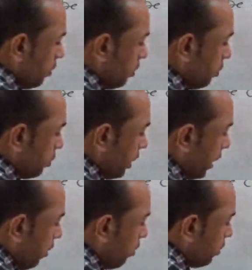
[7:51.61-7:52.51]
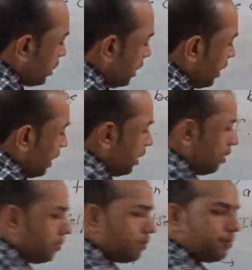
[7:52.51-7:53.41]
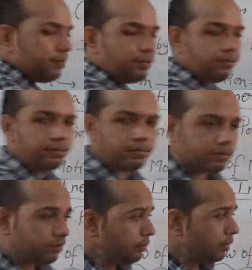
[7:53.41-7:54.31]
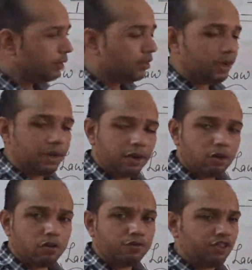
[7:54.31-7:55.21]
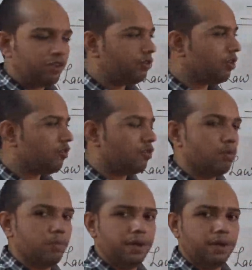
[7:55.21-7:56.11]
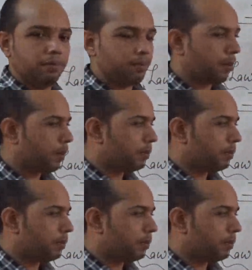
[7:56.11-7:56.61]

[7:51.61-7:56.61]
So second law states that the rate of change of momentum